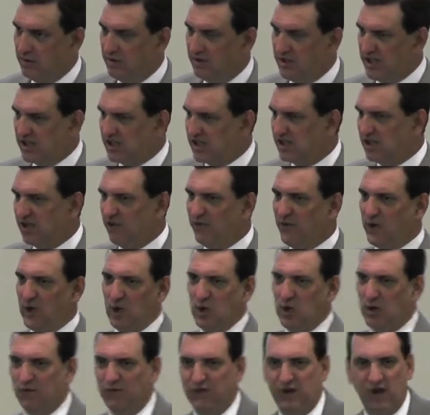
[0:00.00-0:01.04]
This is a
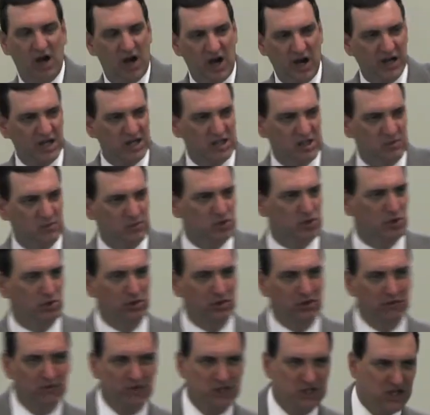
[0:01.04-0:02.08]
view of God as some
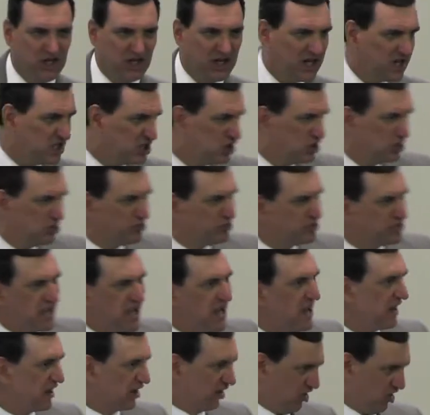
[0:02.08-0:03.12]
sort of celestial
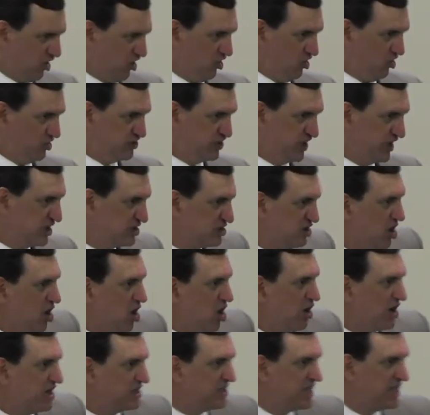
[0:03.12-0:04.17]
Santa Claus, that as
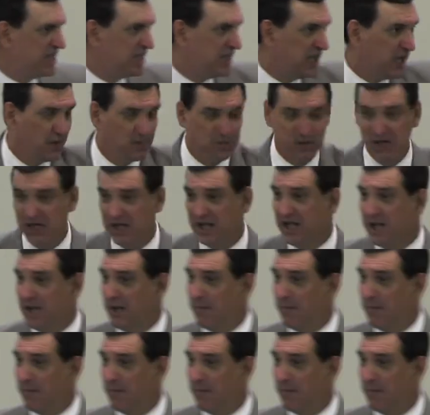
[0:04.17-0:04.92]
long as He keeps